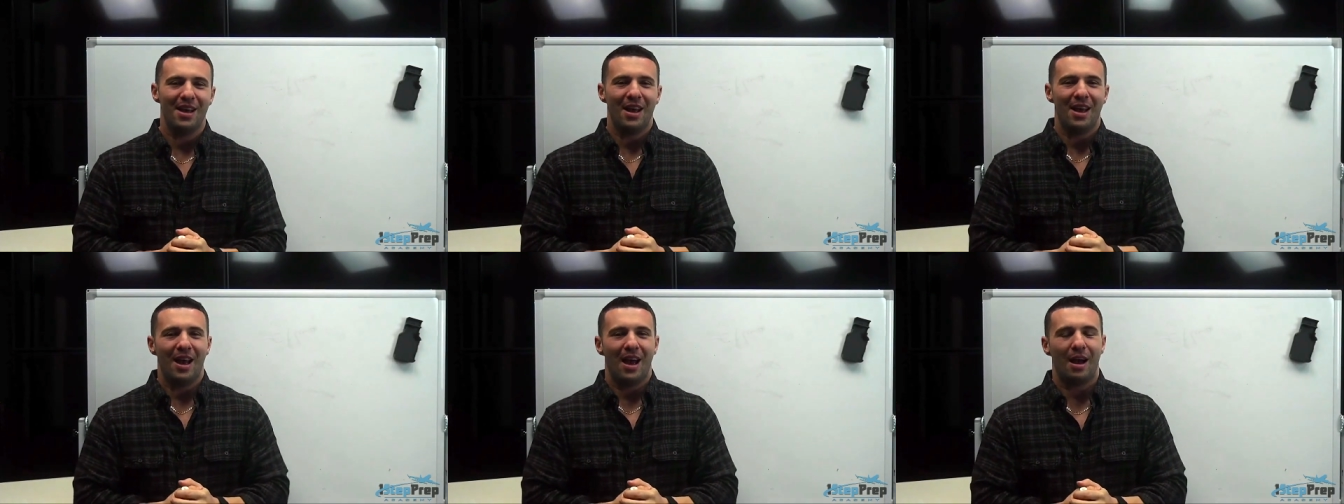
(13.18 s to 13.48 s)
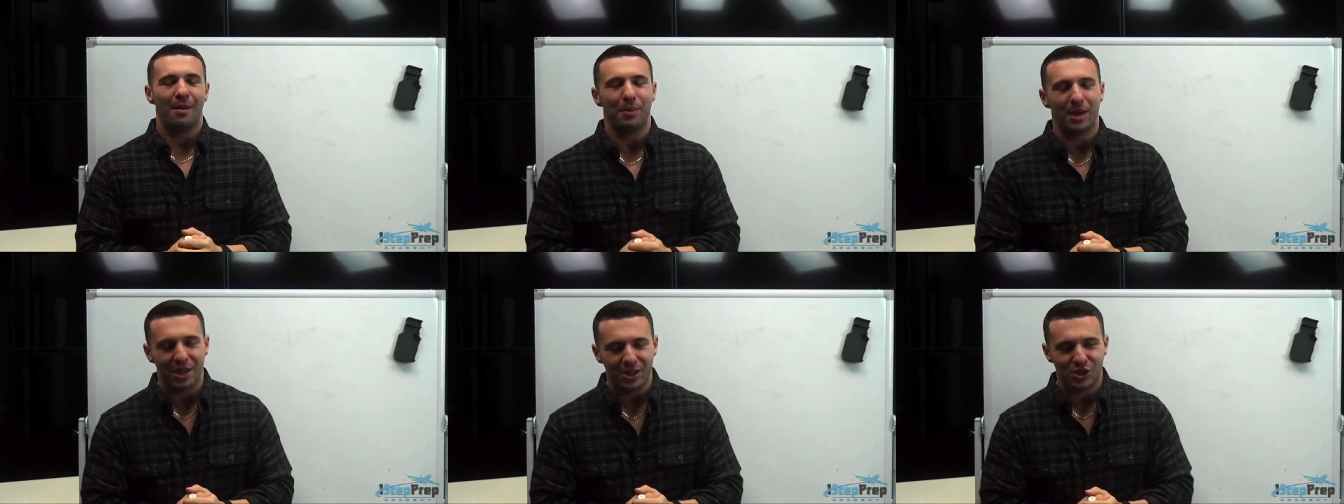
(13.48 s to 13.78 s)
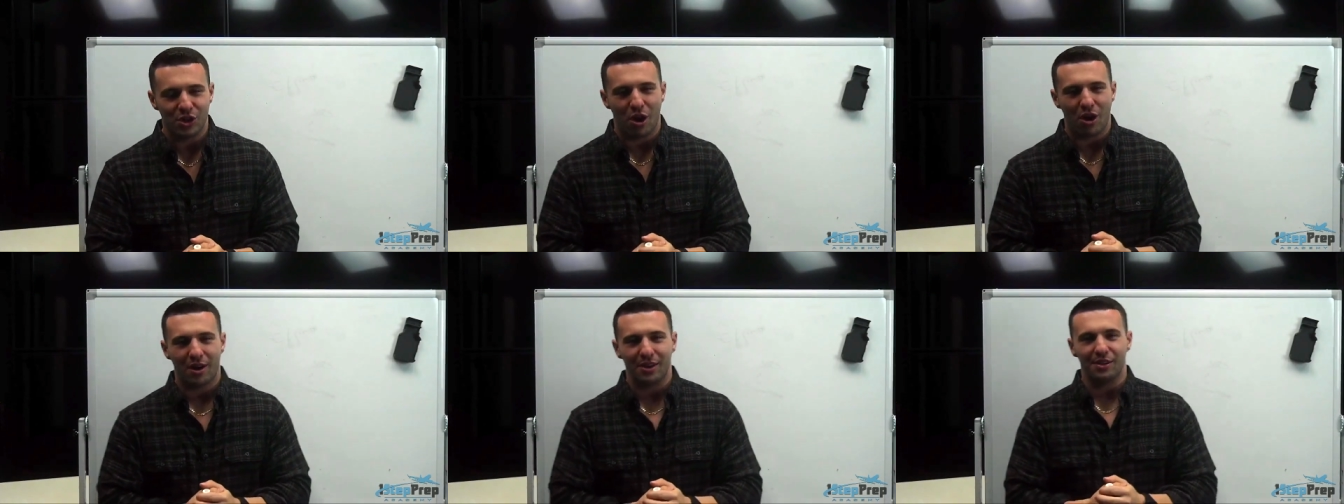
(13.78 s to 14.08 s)
I'm going to
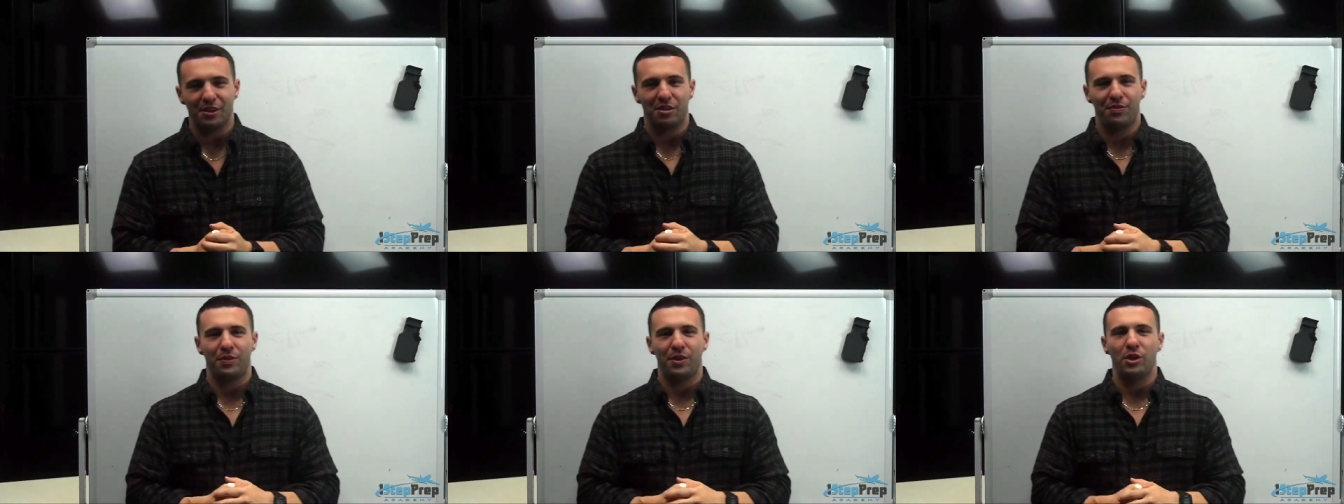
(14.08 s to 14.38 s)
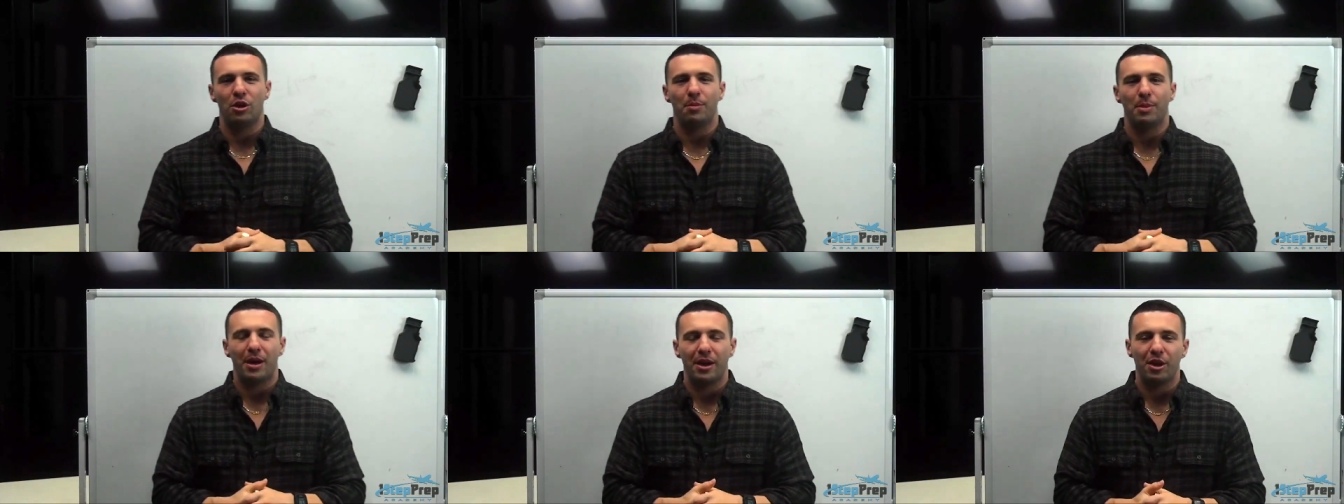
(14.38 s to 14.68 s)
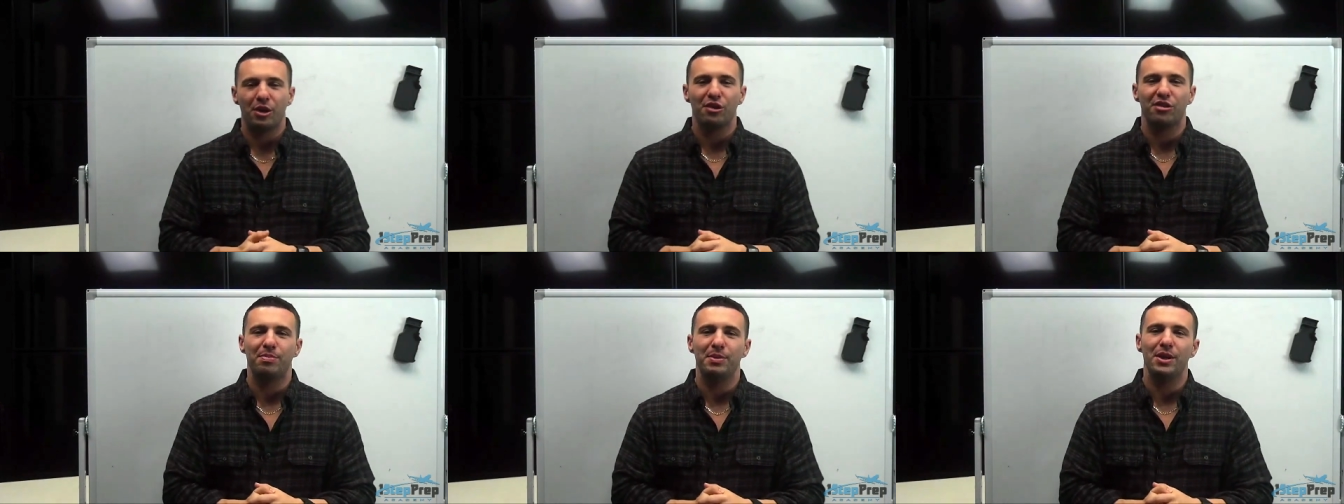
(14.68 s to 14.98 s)
talk in this video about
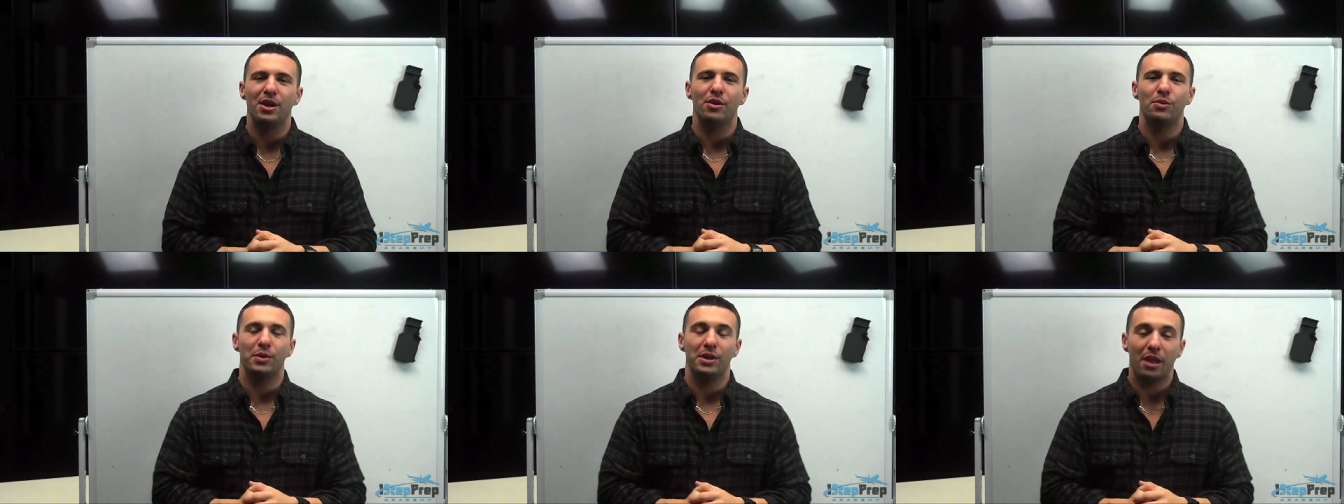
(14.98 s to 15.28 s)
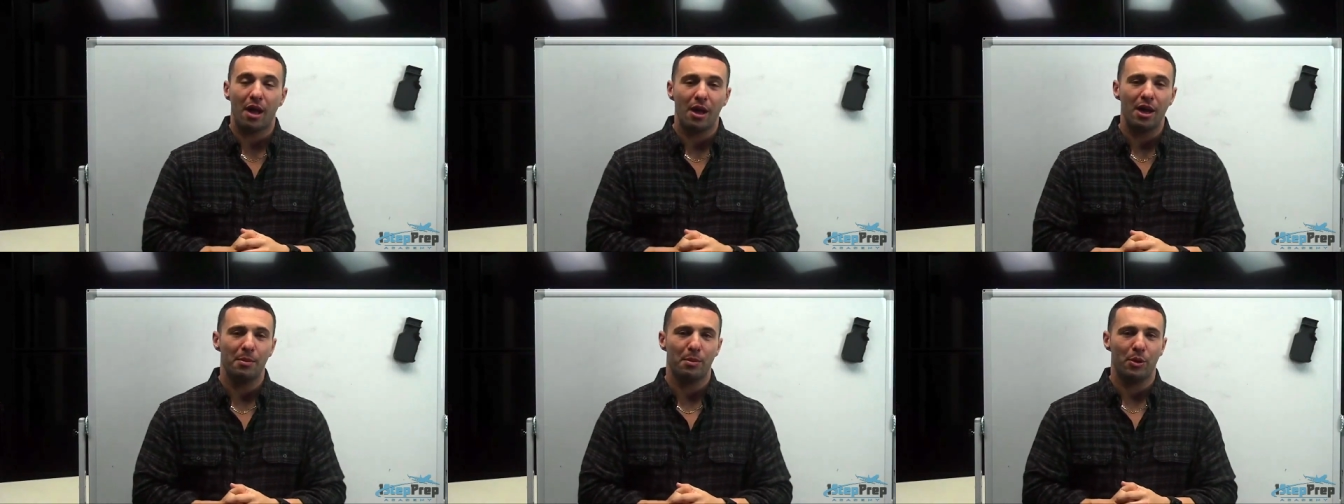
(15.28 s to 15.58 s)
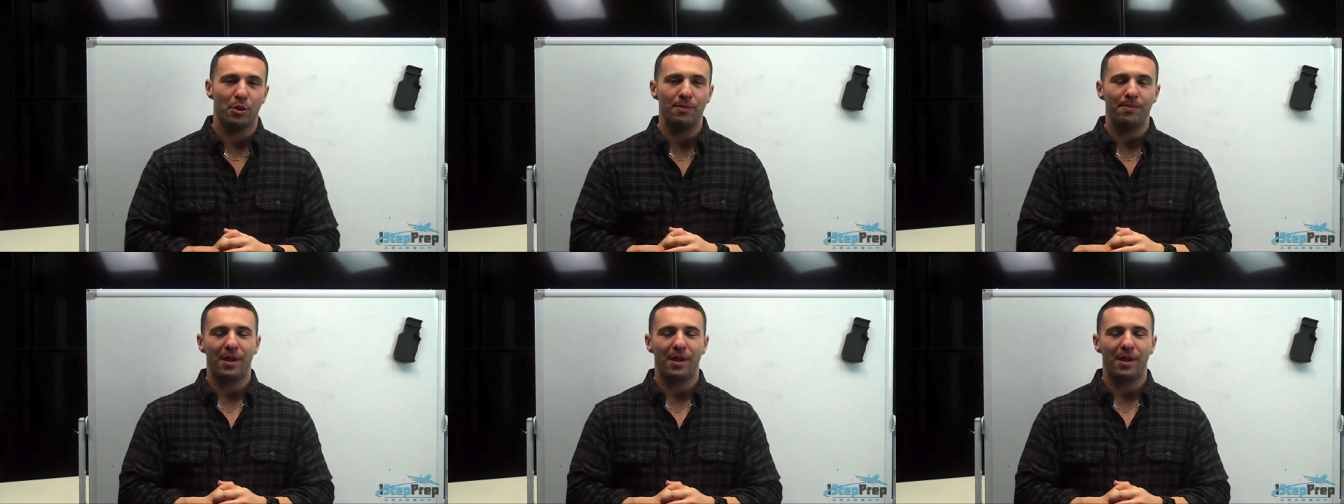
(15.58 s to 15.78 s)
airspeed unreliable.